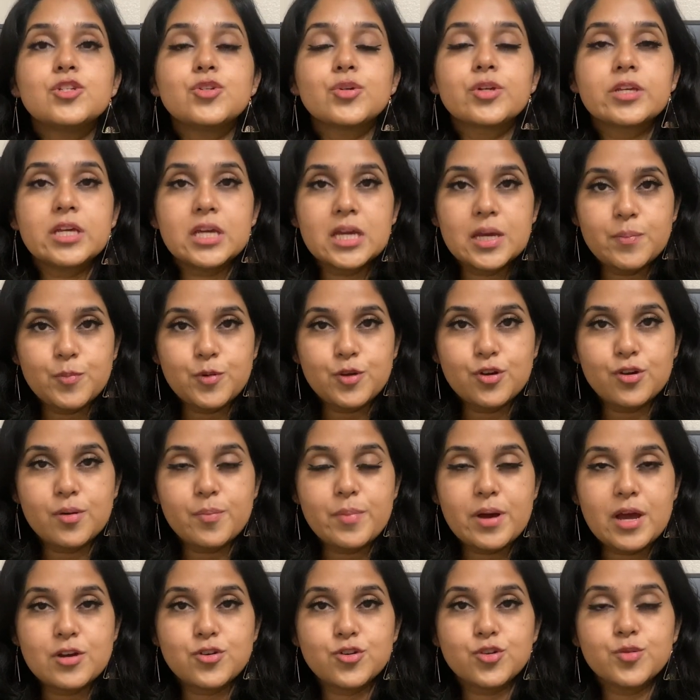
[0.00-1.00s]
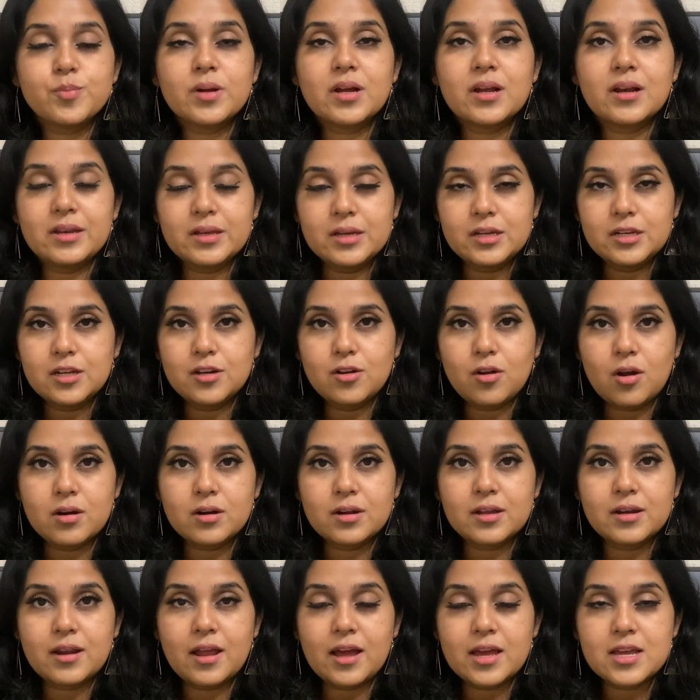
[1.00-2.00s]
To keep your bedroom clean and
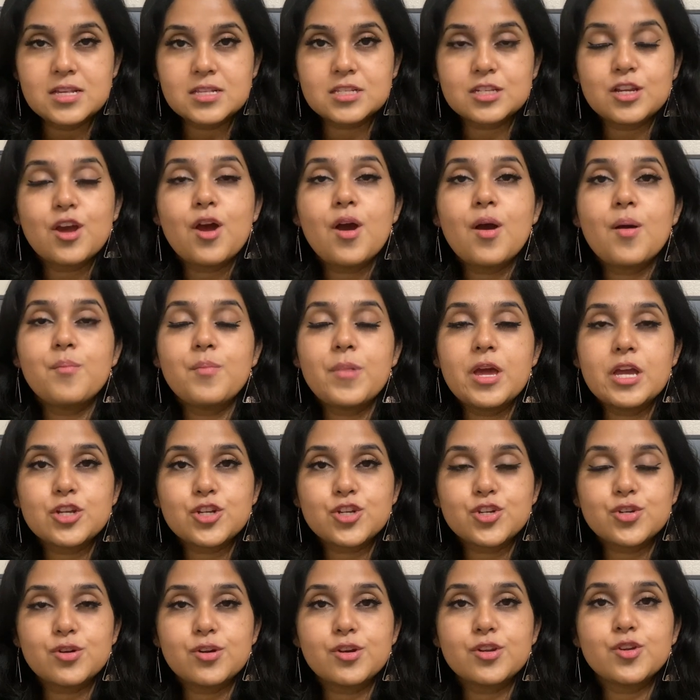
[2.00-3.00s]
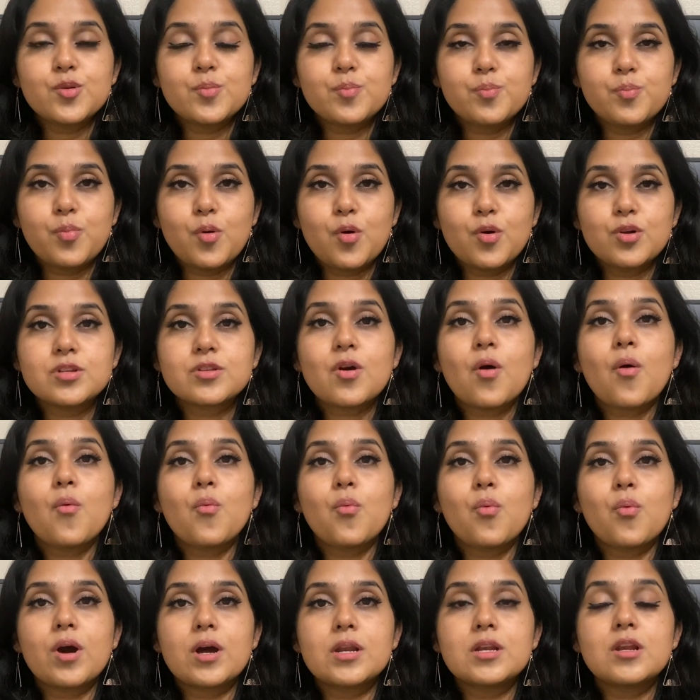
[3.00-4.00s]
organized, make sure you put
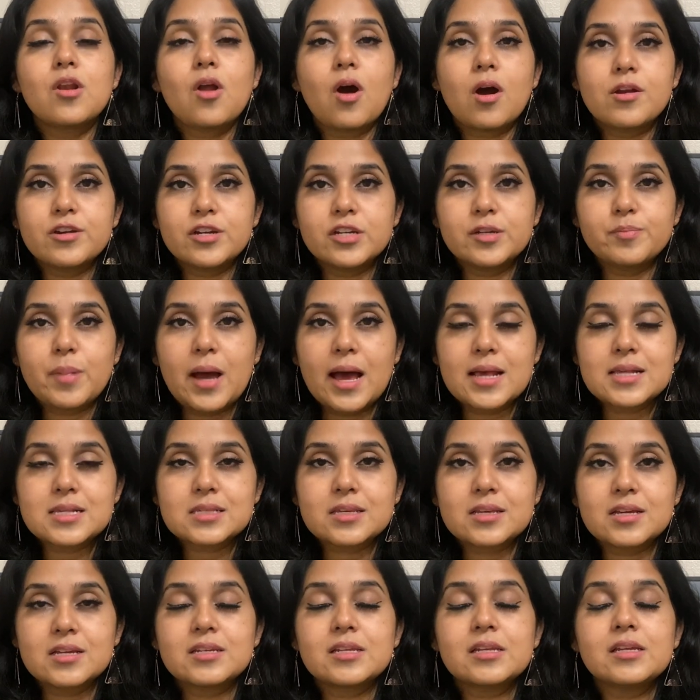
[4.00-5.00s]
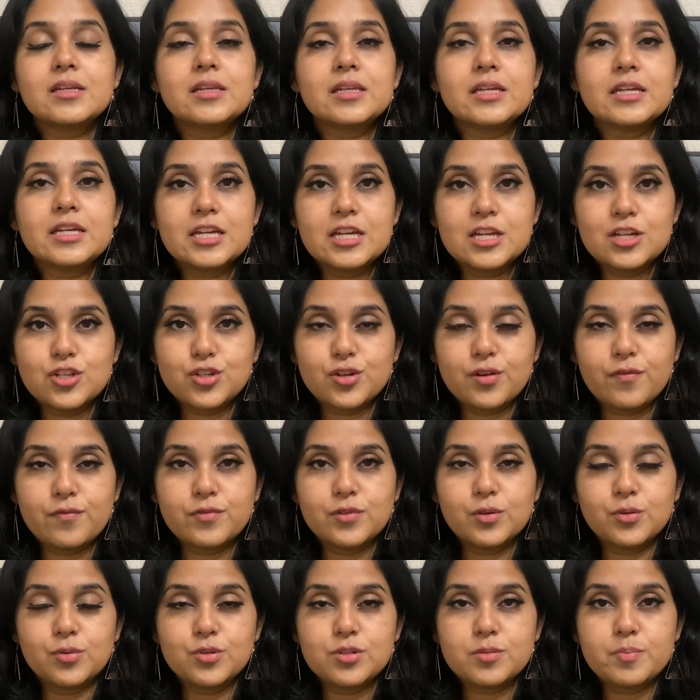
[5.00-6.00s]
one laundry basket in each of
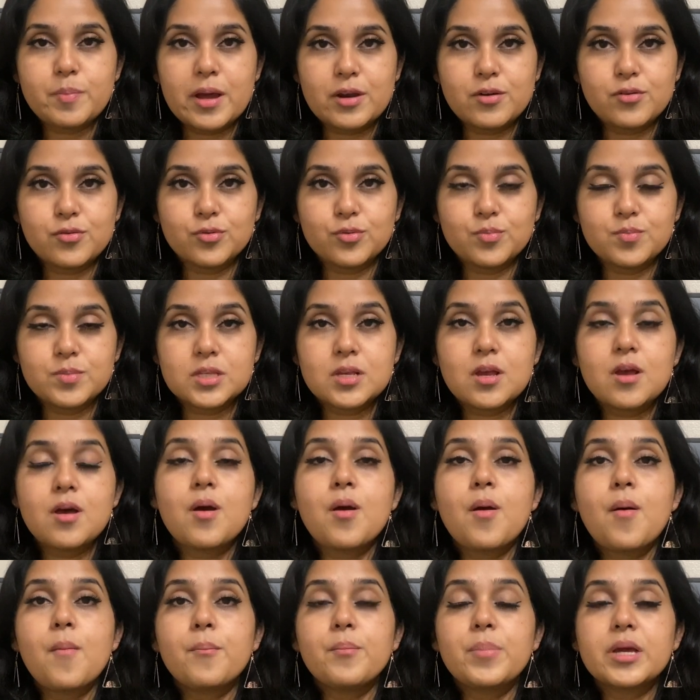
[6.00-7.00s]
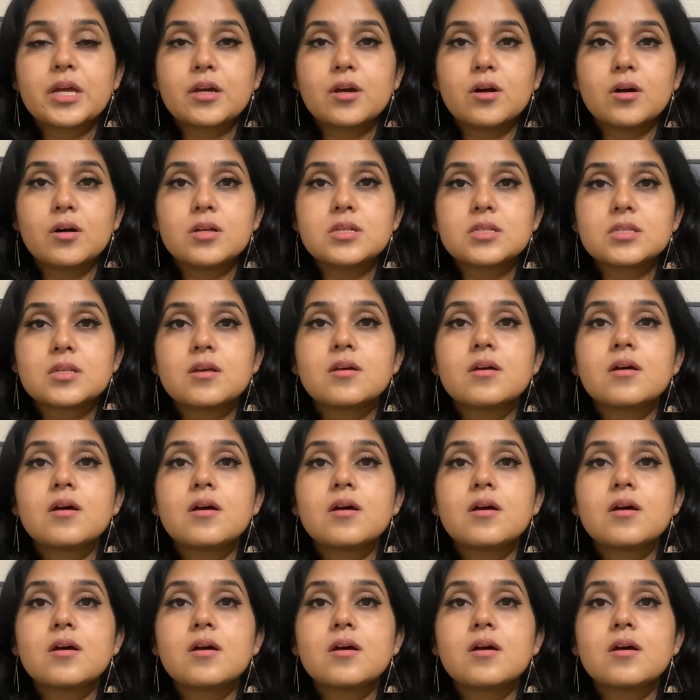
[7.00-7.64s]
those bedrooms, because